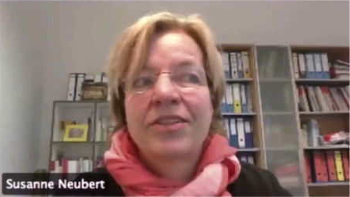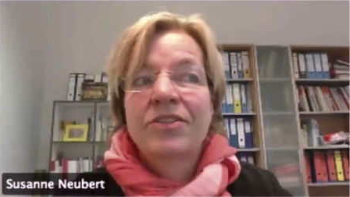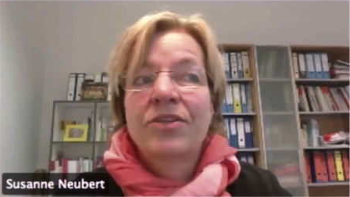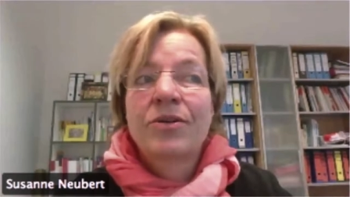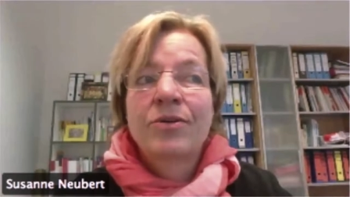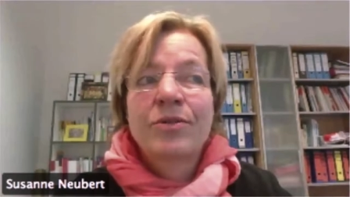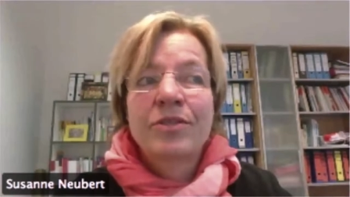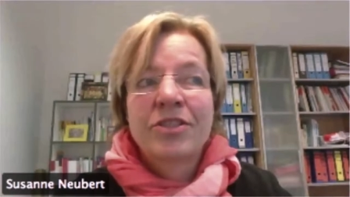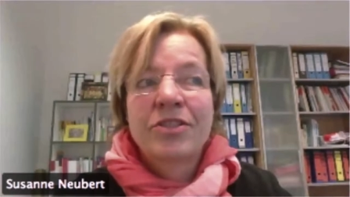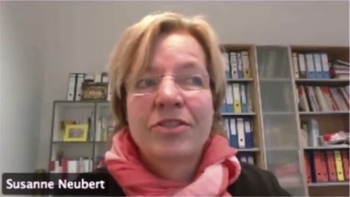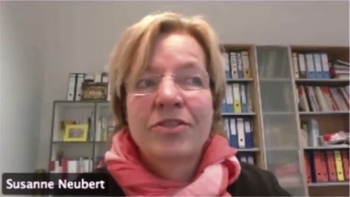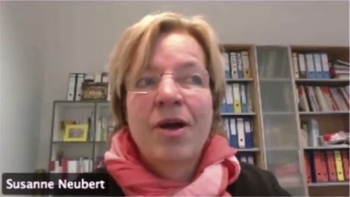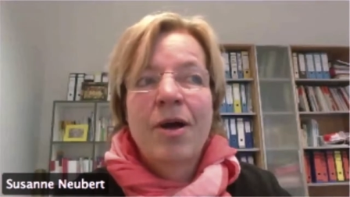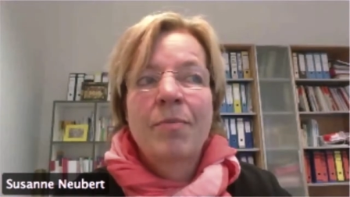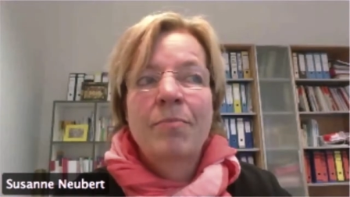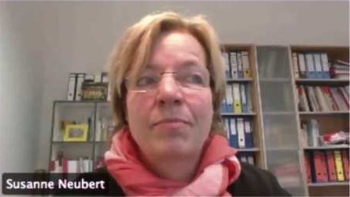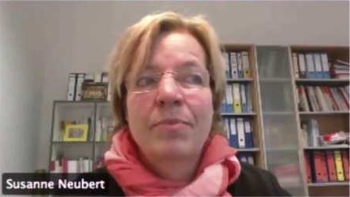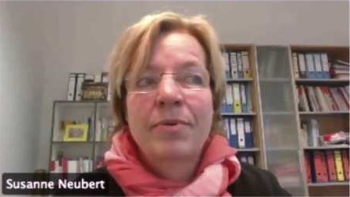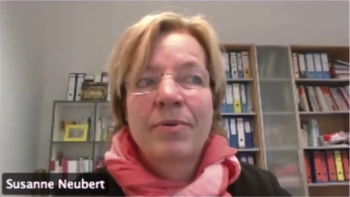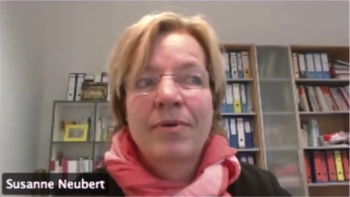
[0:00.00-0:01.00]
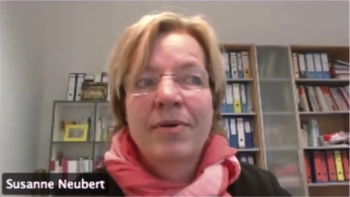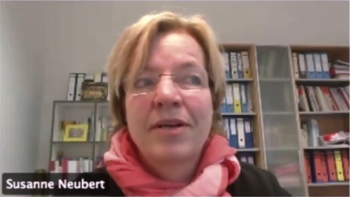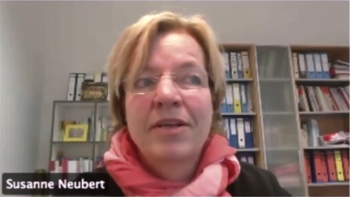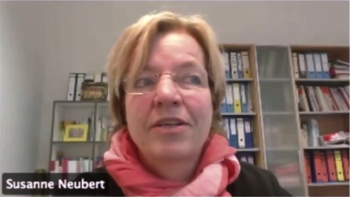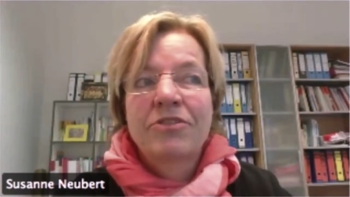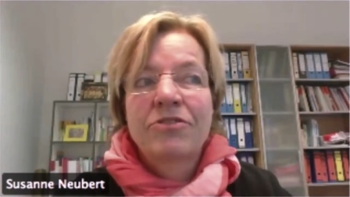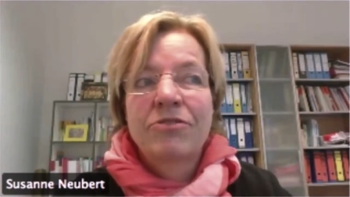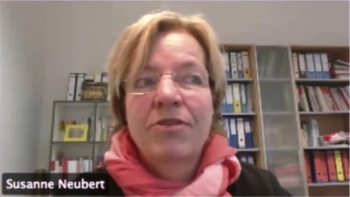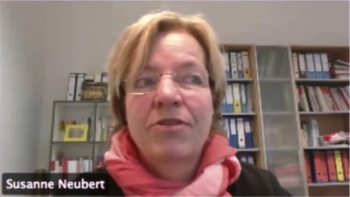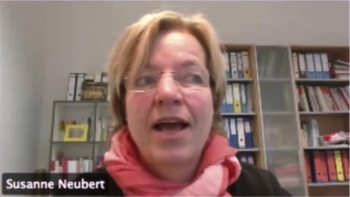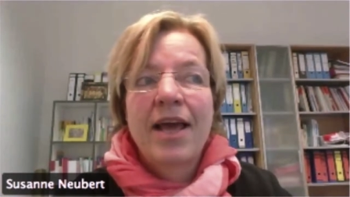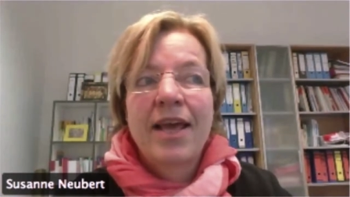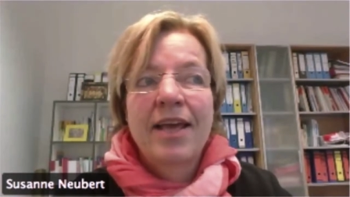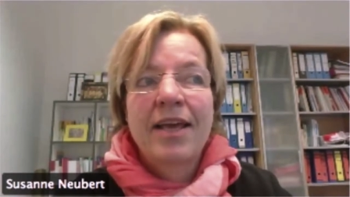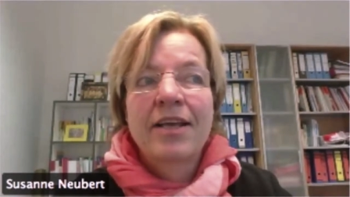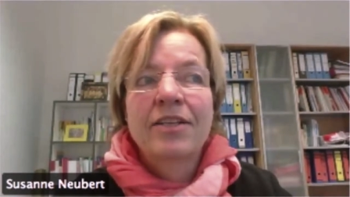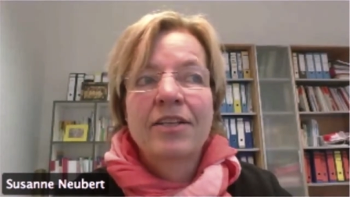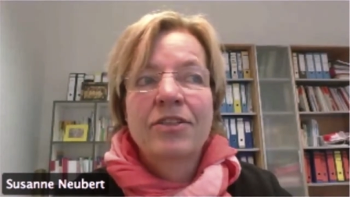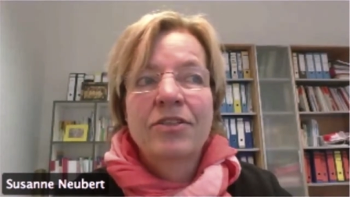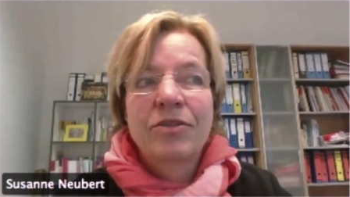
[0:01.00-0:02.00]
Don't stop
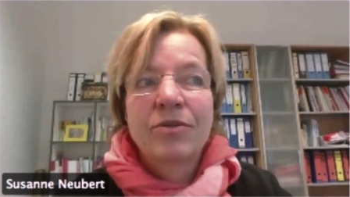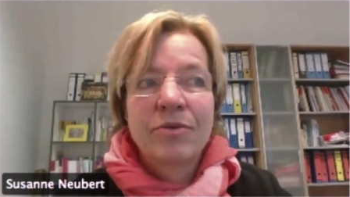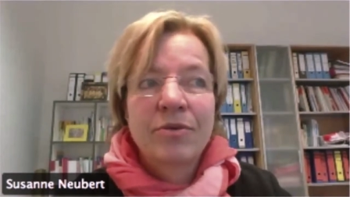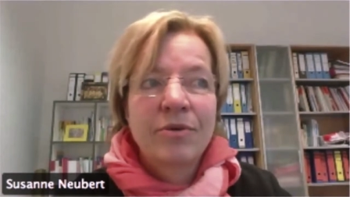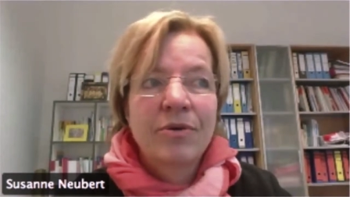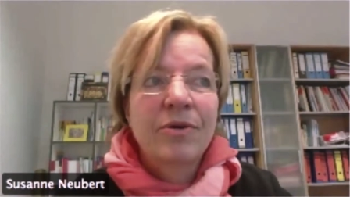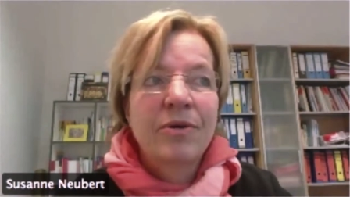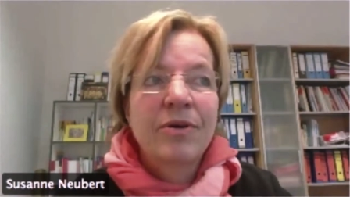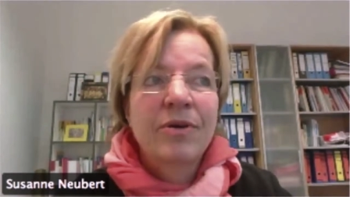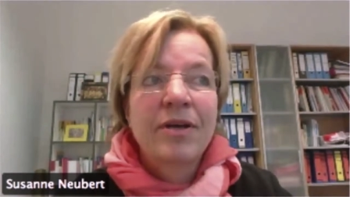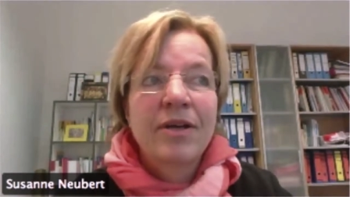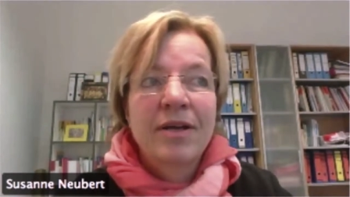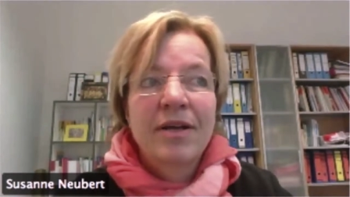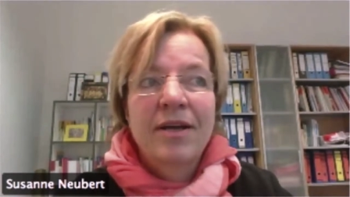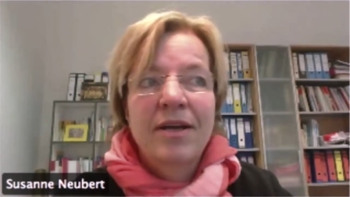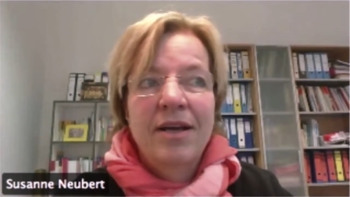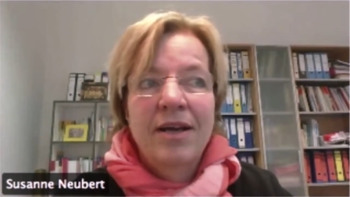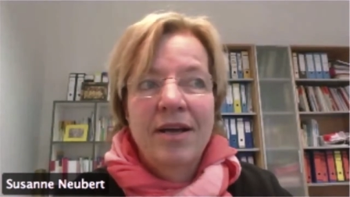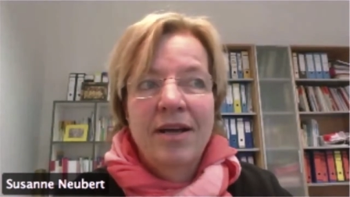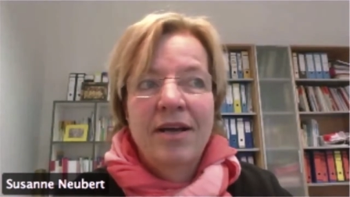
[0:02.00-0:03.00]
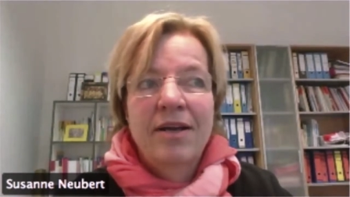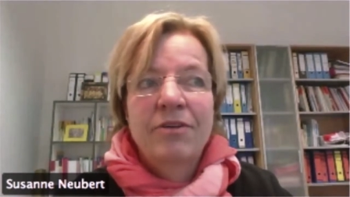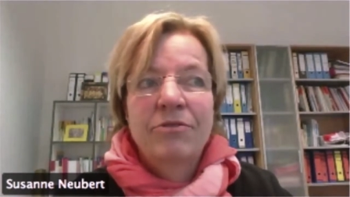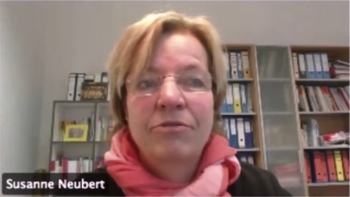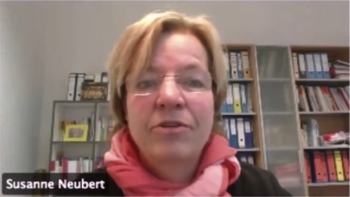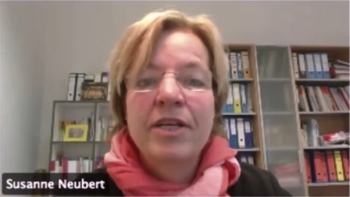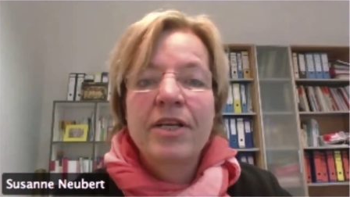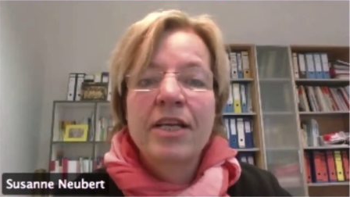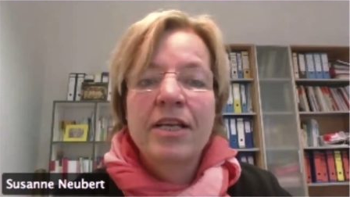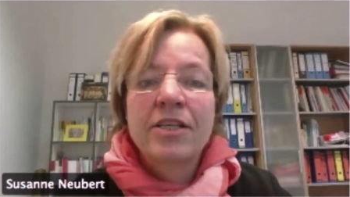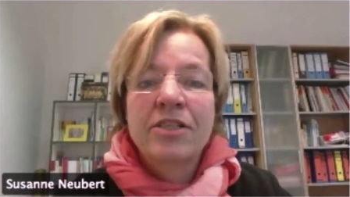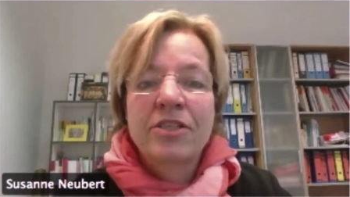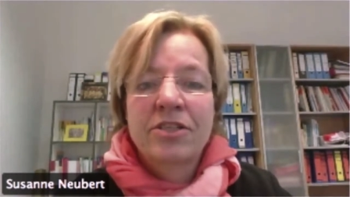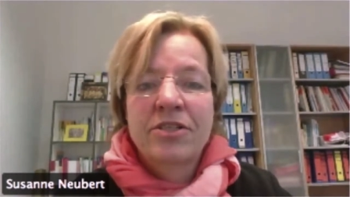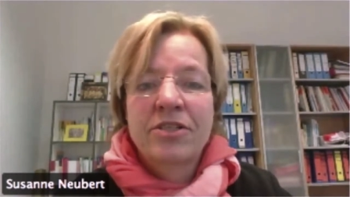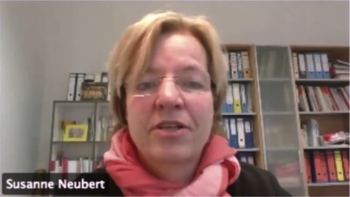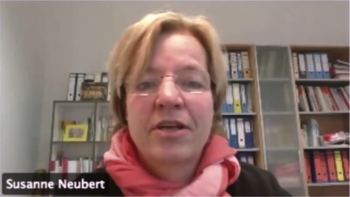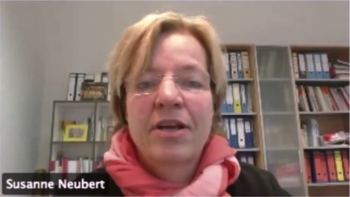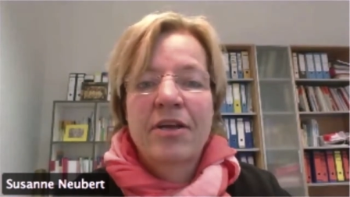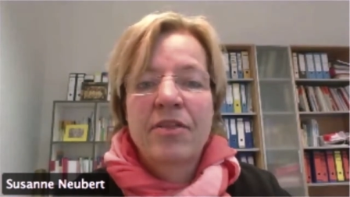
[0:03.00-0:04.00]
trying to reach
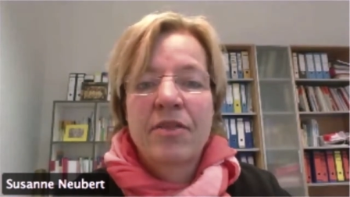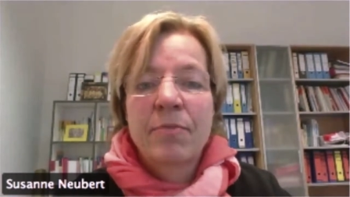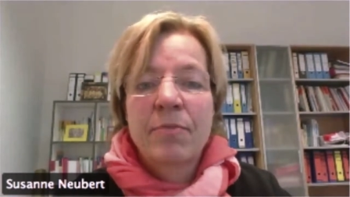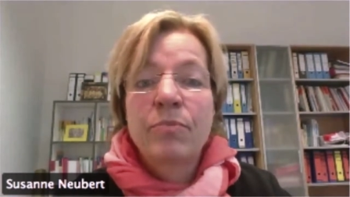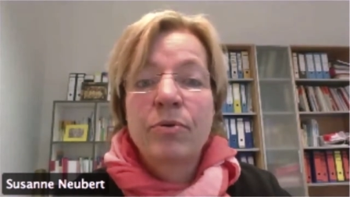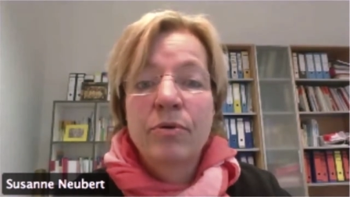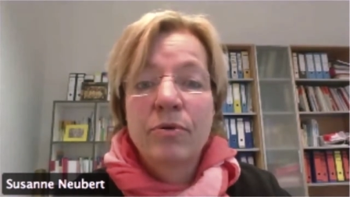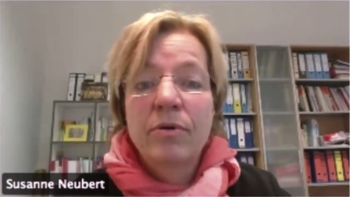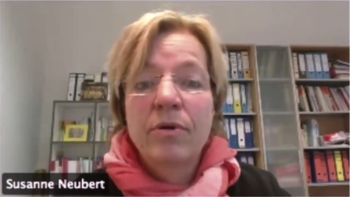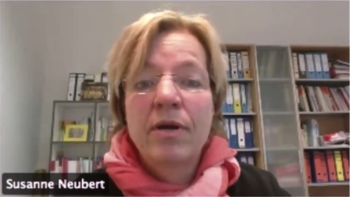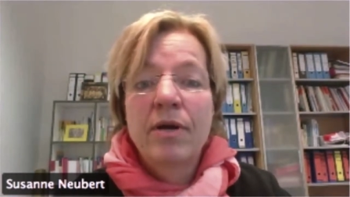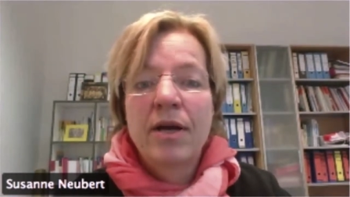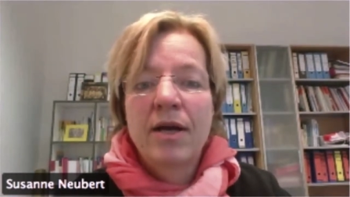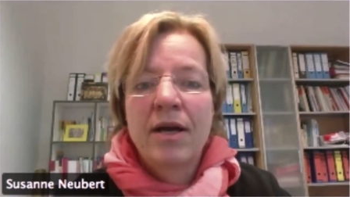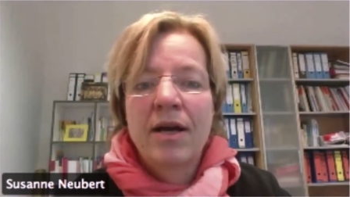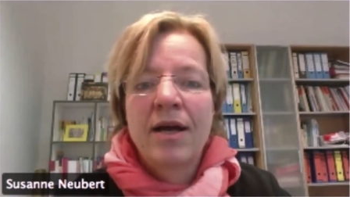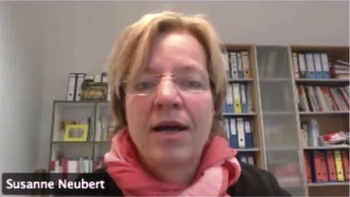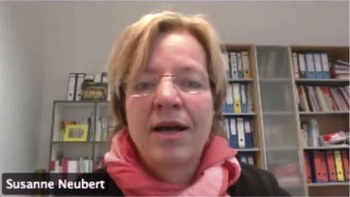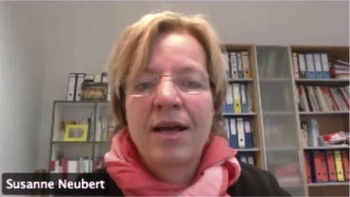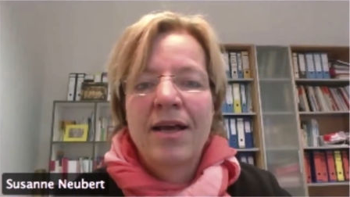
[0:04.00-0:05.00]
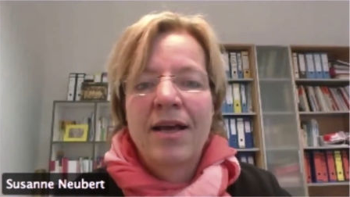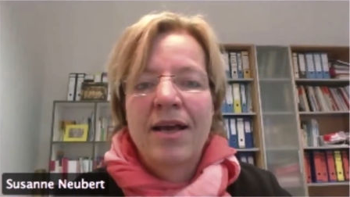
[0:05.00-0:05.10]
the poor